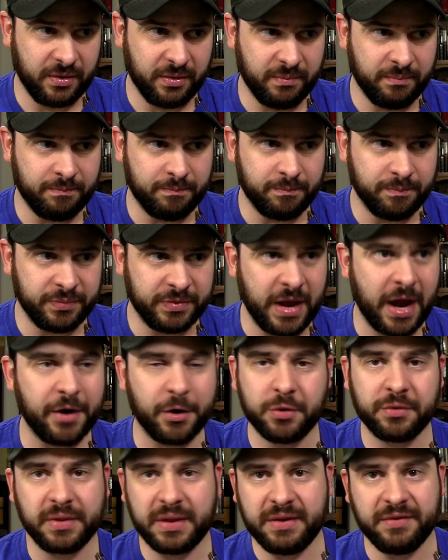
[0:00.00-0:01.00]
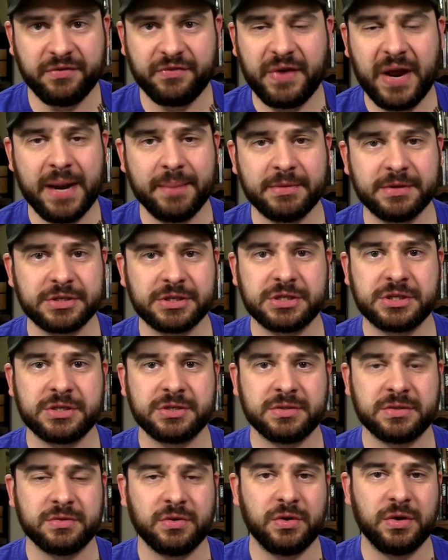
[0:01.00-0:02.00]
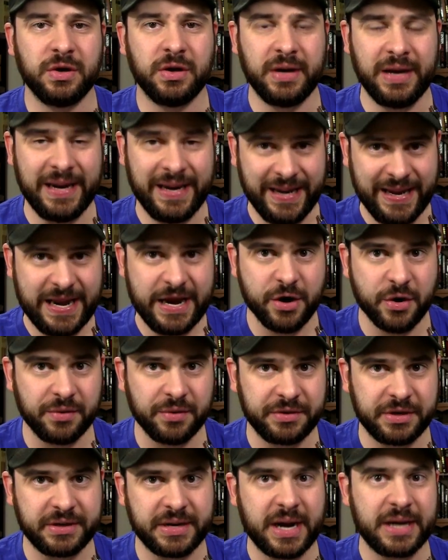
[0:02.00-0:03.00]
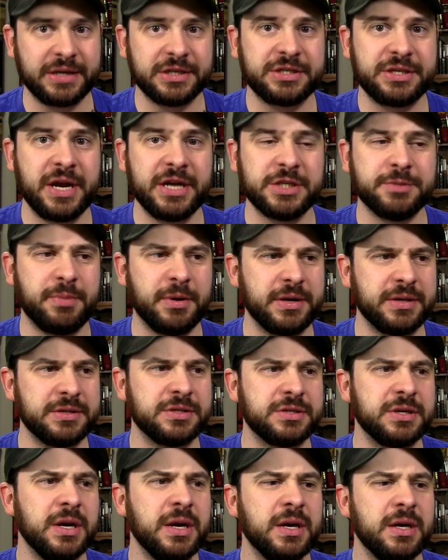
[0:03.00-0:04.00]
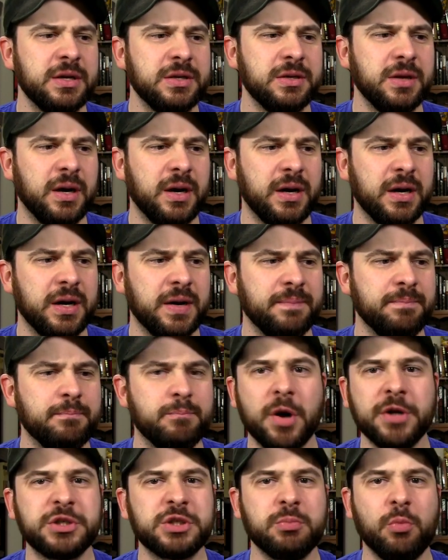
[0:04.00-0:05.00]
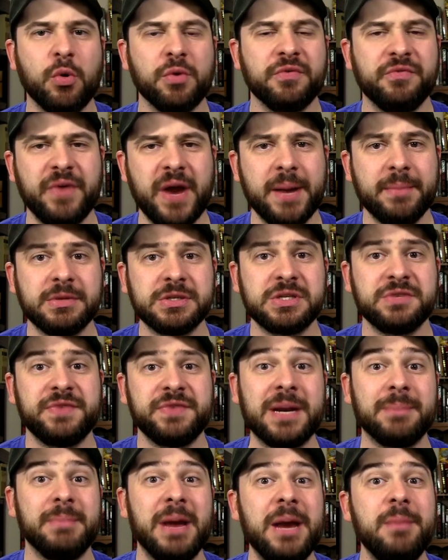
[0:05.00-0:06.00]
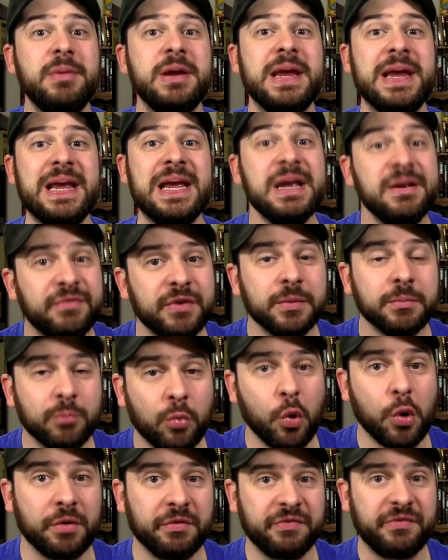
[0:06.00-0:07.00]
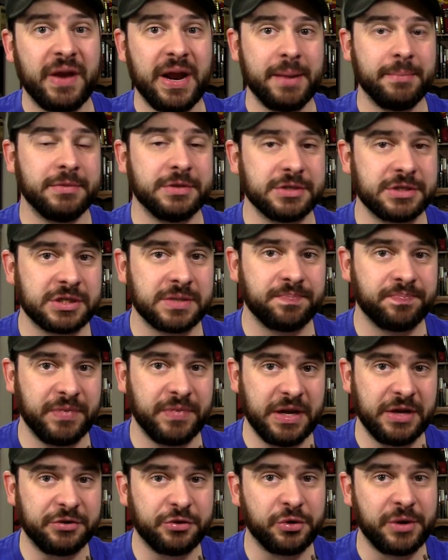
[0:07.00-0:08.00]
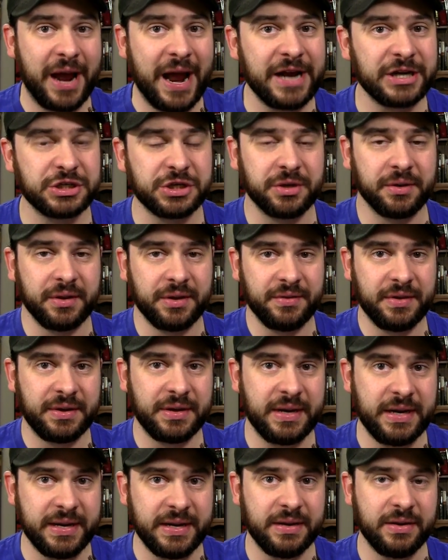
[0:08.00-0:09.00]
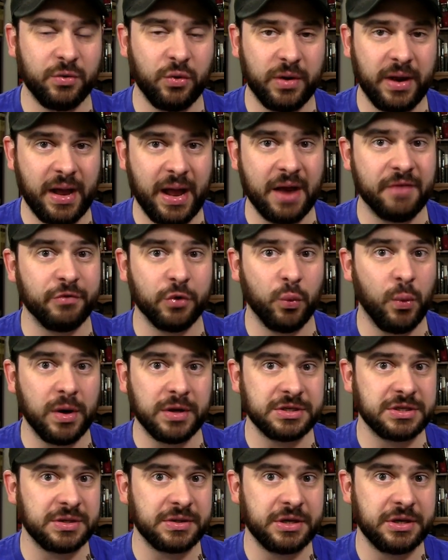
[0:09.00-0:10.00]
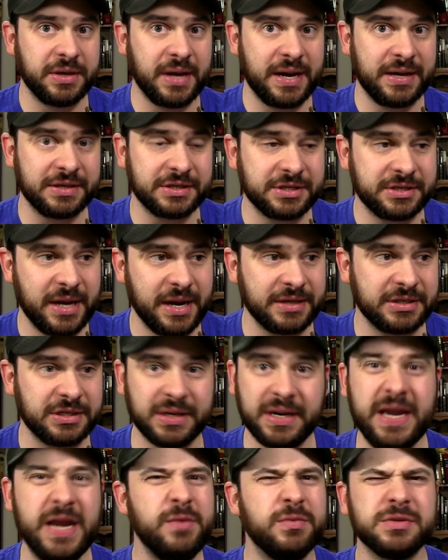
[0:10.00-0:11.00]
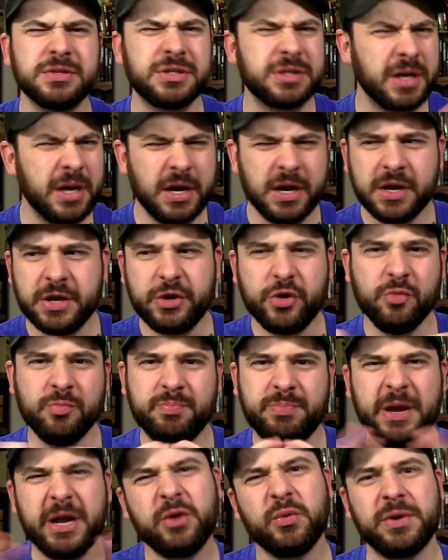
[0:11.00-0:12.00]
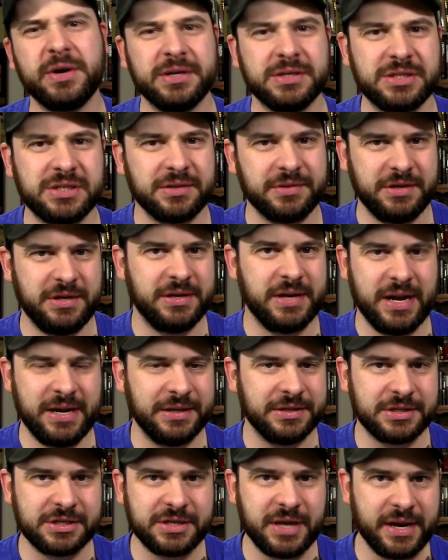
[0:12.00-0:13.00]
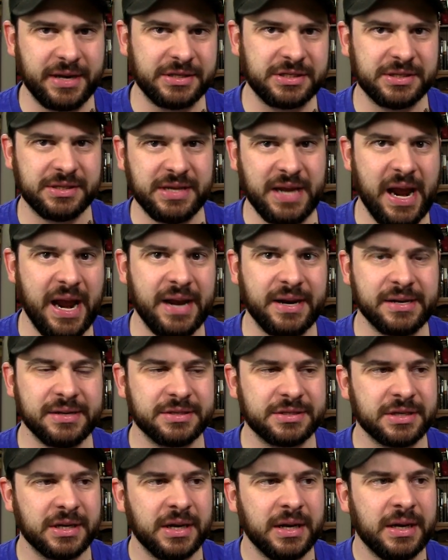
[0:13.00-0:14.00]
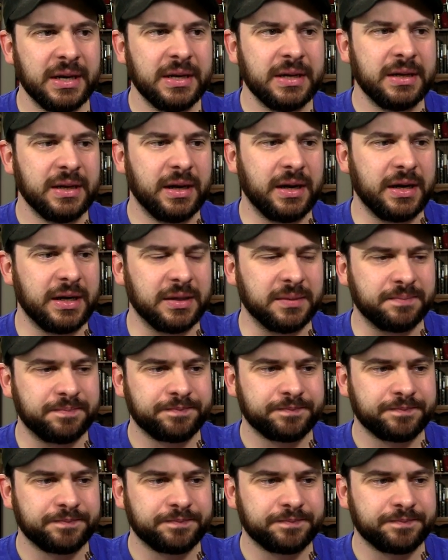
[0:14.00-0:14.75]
not only famous here in the United States, but is uh, much more famous, in fact, maybe even more famous internationally than he ever was in the United States. And he was ubiquitous in the United States in the 80s. Uh,